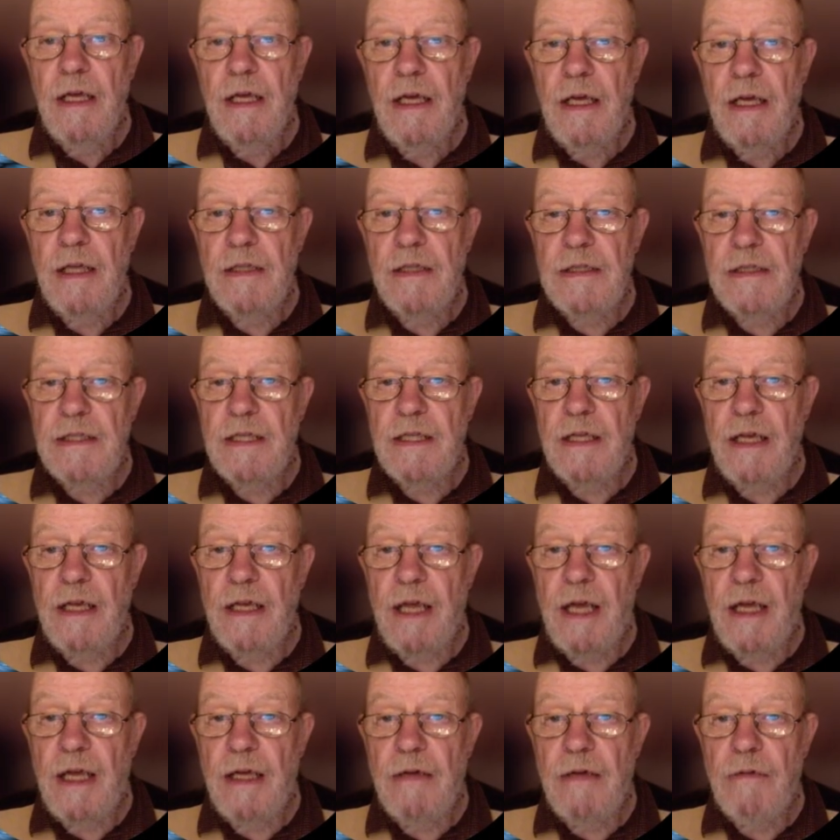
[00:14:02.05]
and to
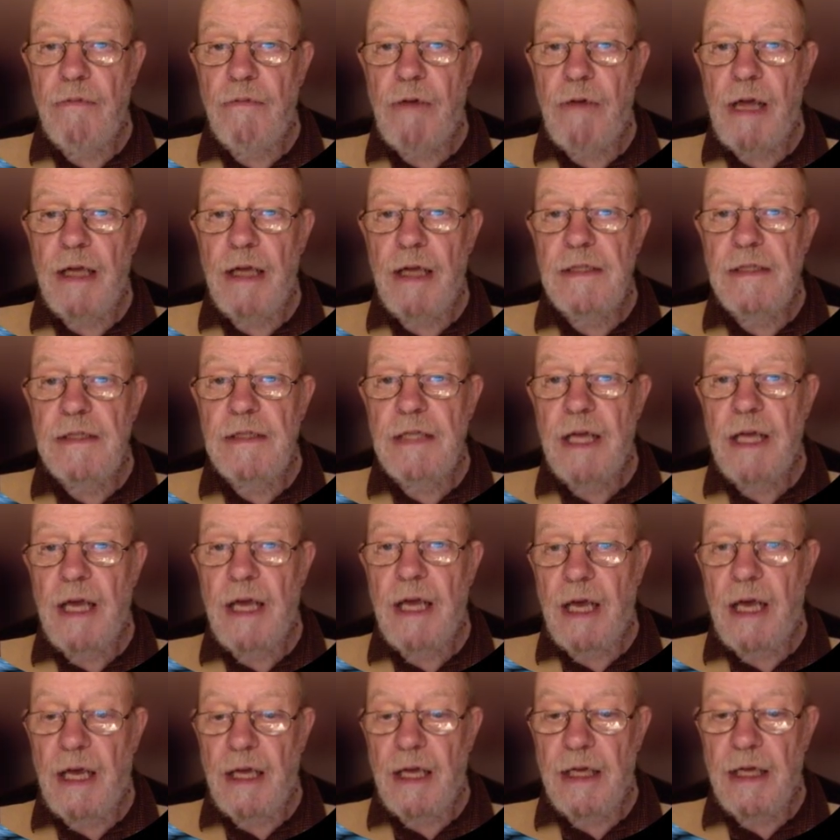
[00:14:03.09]
the right
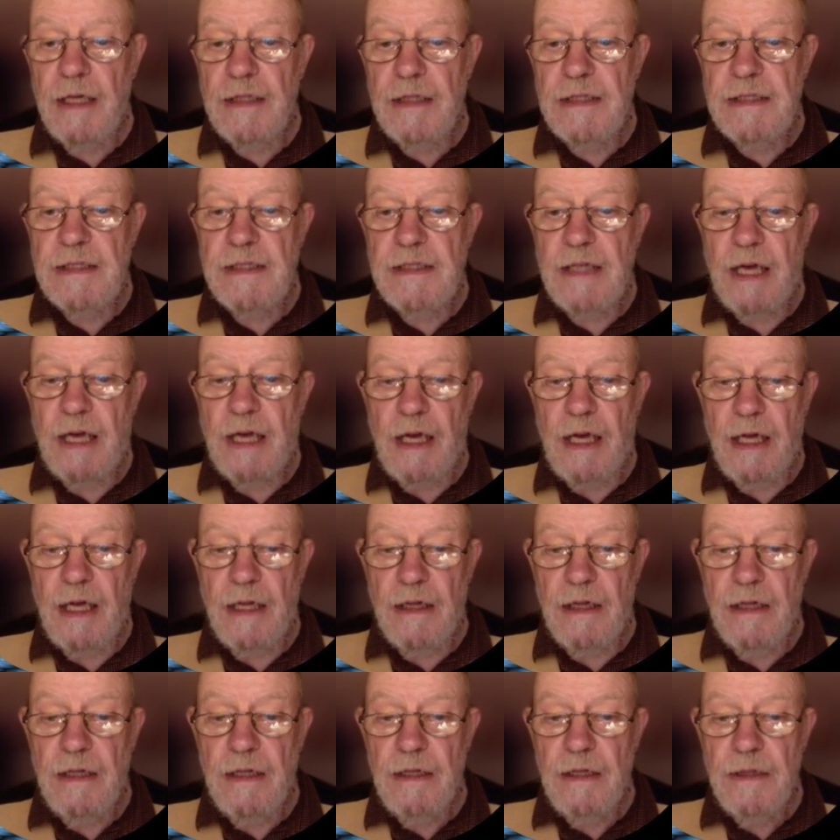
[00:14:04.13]
High Stile,